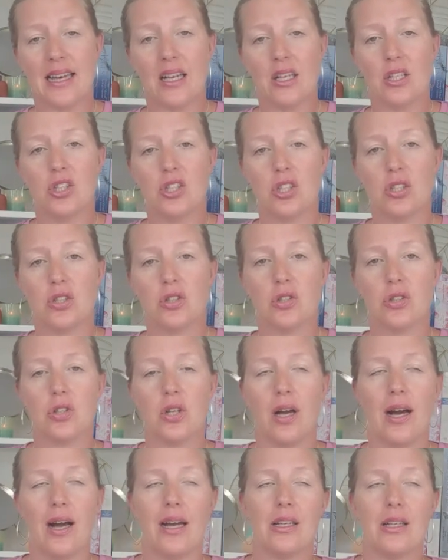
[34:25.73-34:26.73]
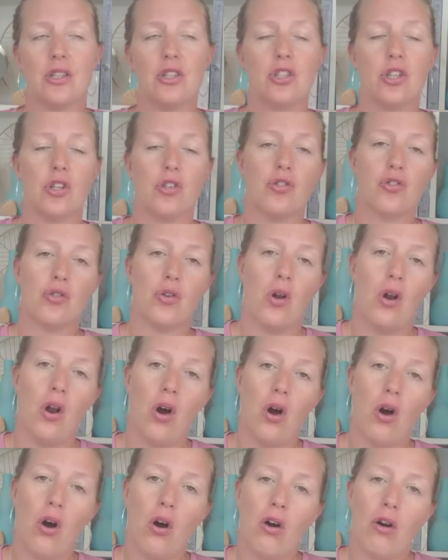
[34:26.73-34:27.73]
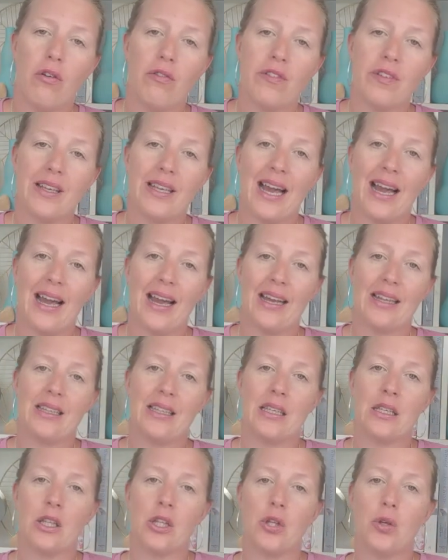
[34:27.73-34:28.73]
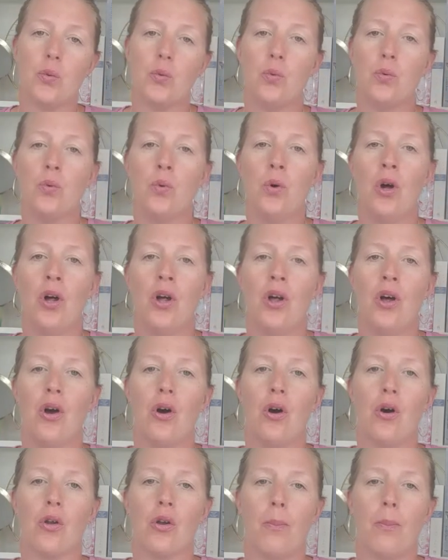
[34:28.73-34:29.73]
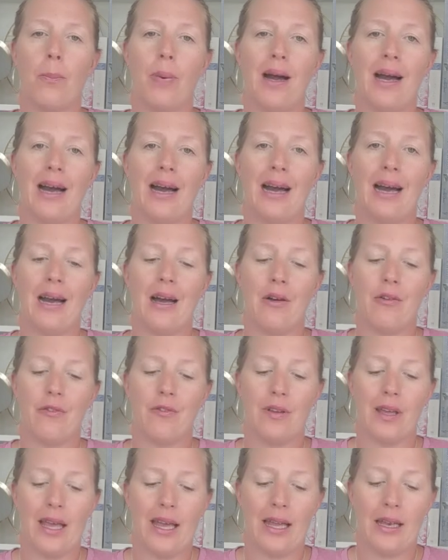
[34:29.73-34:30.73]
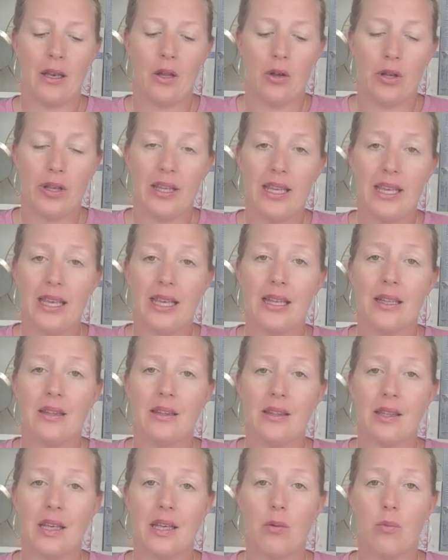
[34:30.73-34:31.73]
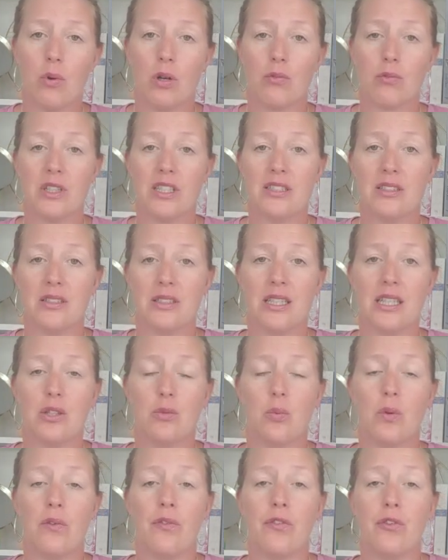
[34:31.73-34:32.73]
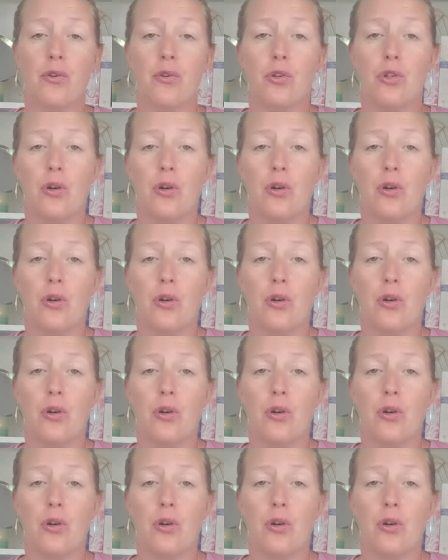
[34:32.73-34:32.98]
I just love guiding you on a path, and again, take what resonates with you.